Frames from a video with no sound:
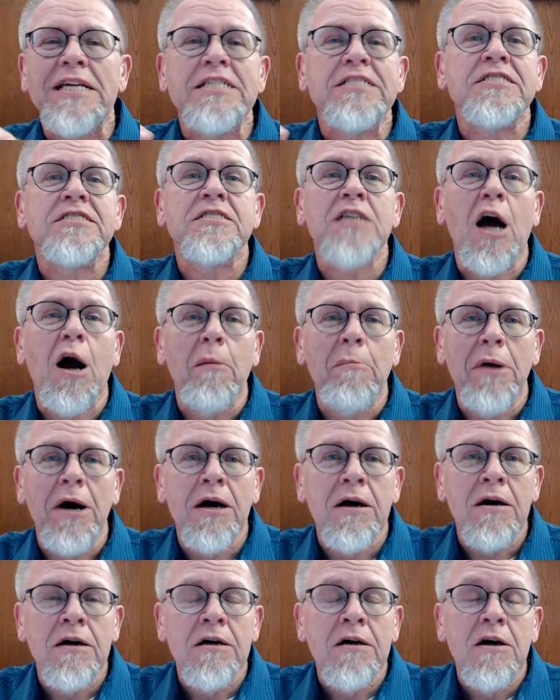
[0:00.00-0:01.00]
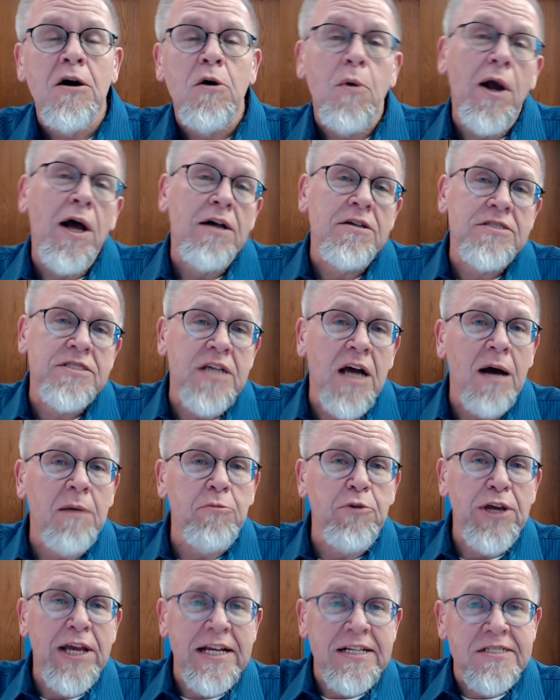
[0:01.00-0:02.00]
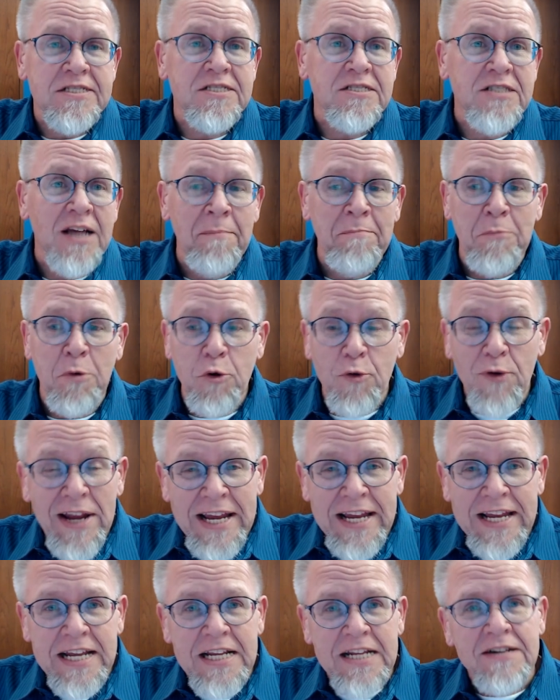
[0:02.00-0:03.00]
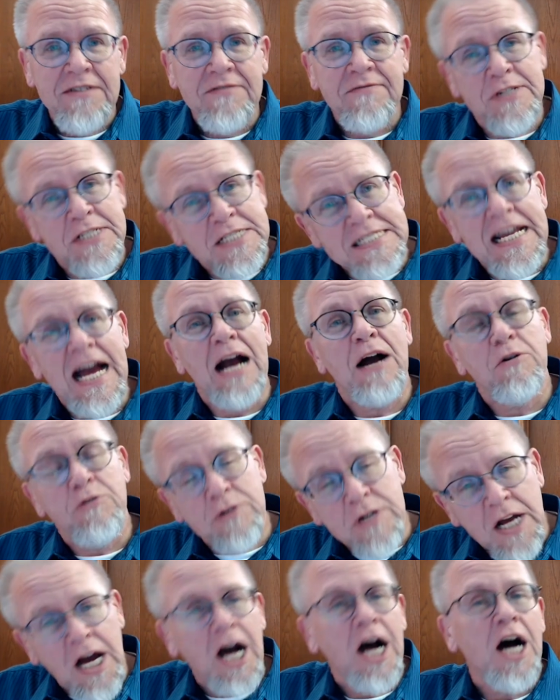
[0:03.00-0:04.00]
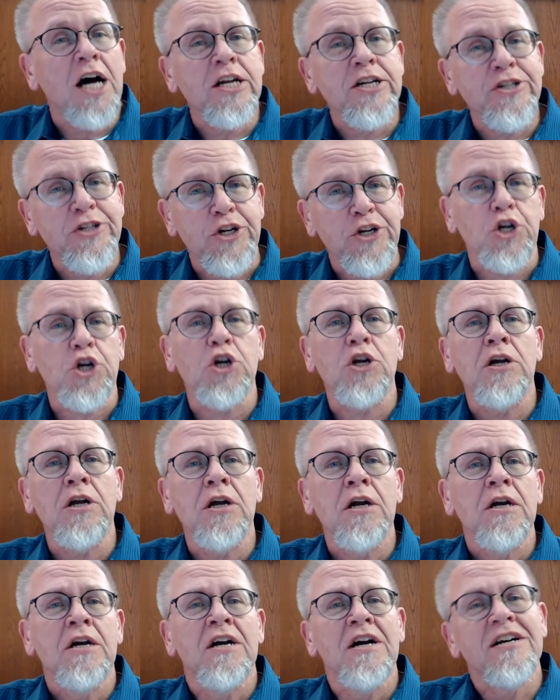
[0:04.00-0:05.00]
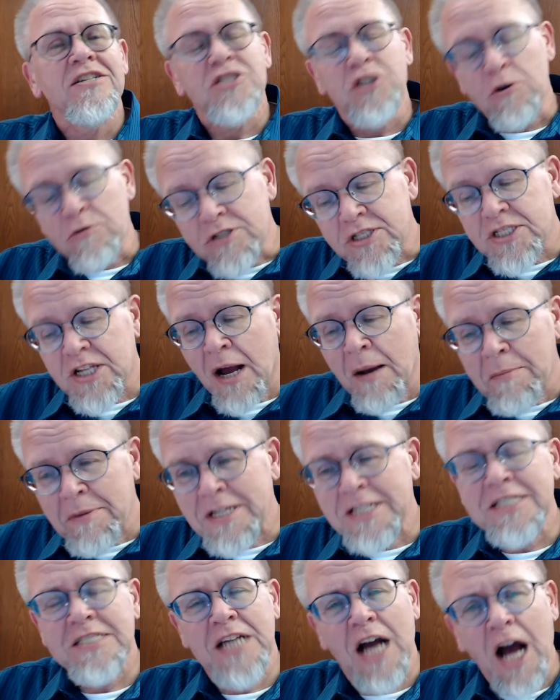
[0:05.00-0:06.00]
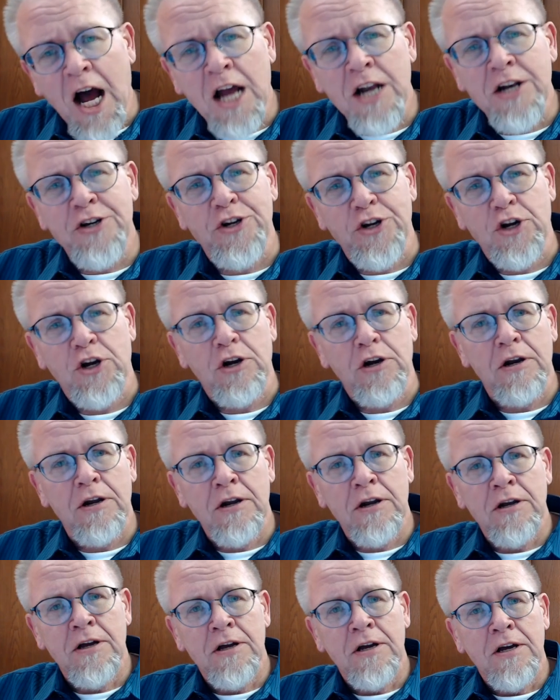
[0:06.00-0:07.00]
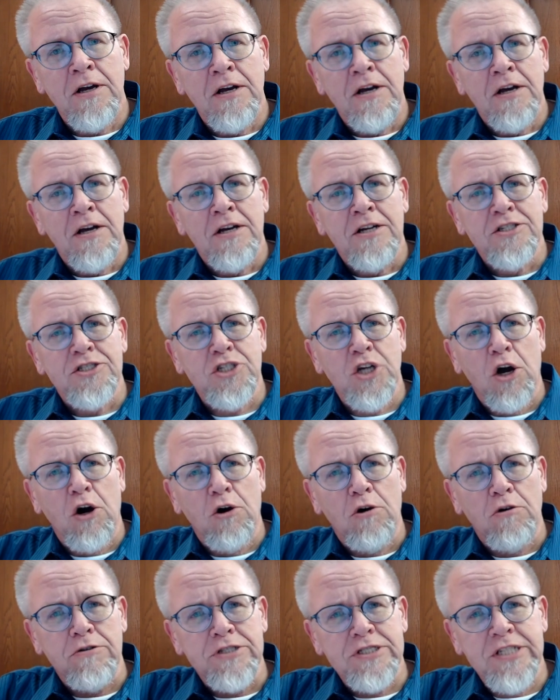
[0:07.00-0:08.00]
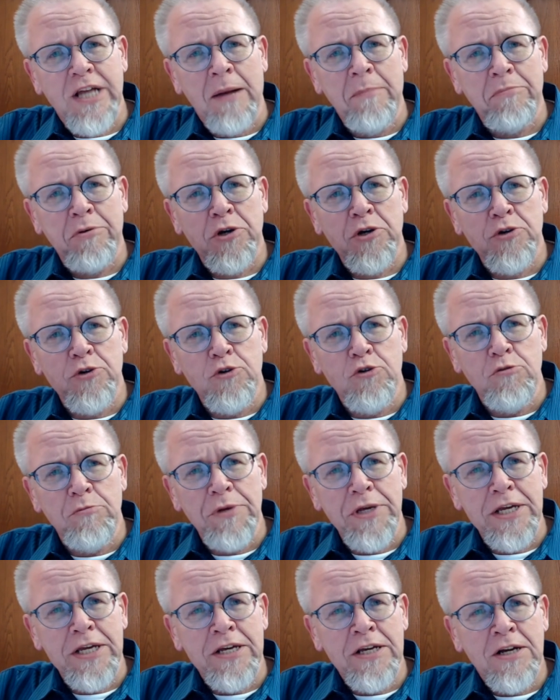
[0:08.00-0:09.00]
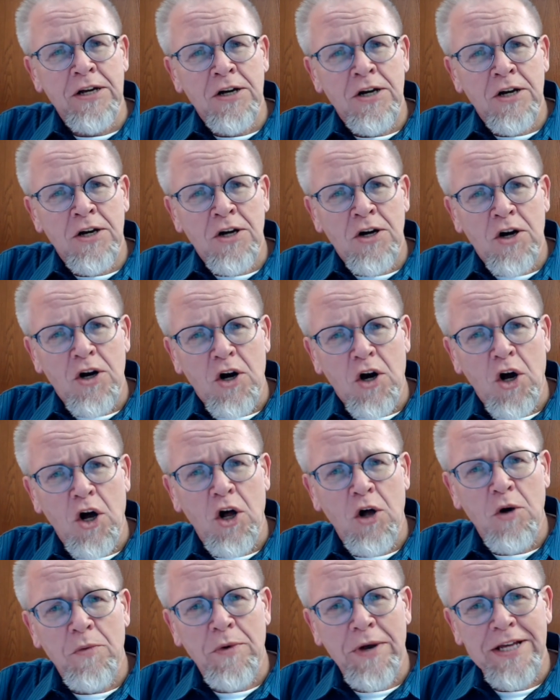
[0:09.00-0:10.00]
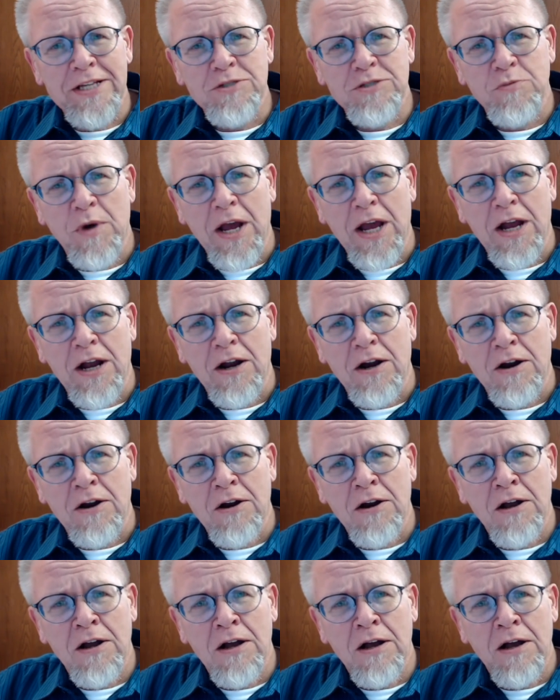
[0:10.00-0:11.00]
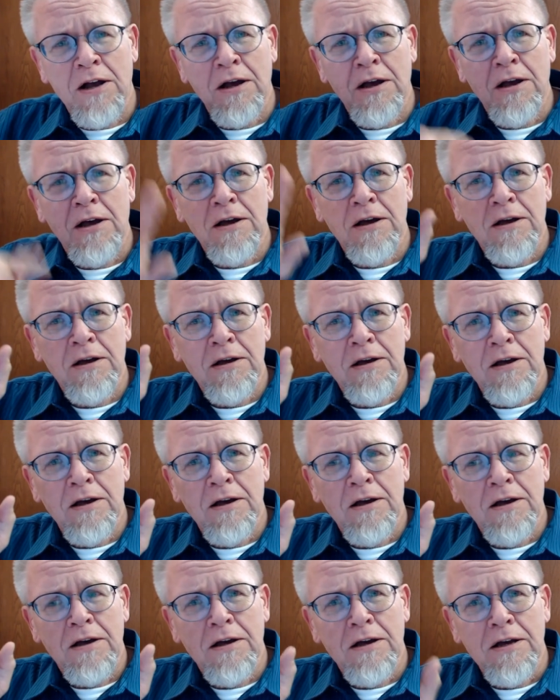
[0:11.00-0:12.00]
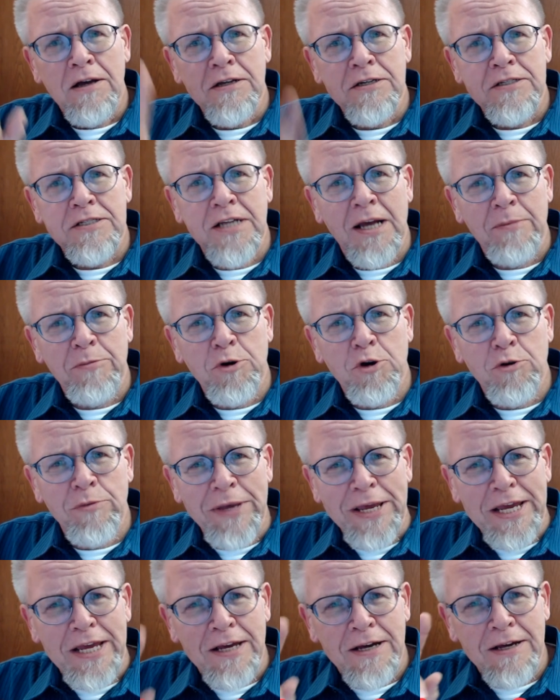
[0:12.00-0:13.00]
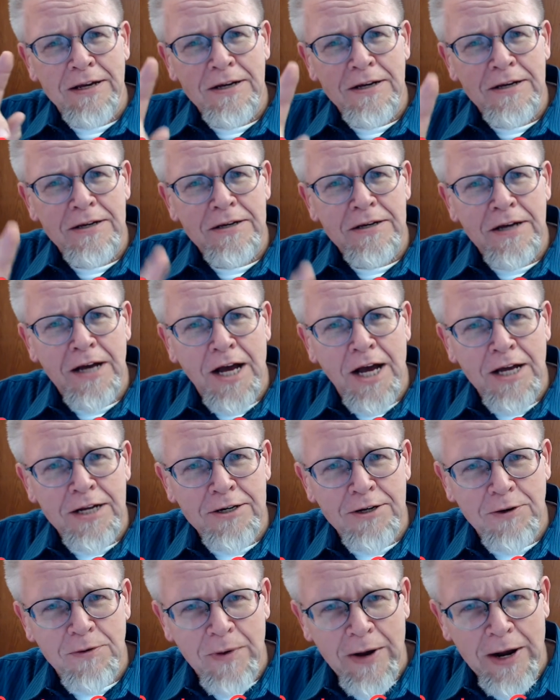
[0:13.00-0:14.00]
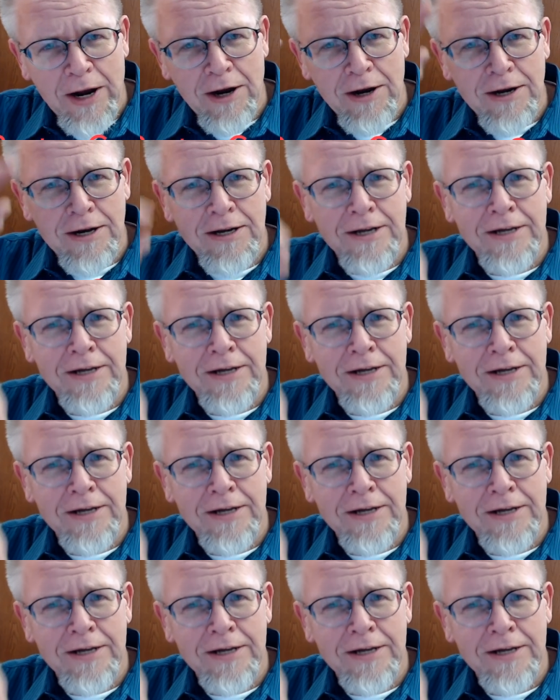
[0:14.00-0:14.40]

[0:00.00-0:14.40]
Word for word: Sub. Well, sub, we get submarine down under. So sub is under. So semper ubi, always wear sub ubi, underwear.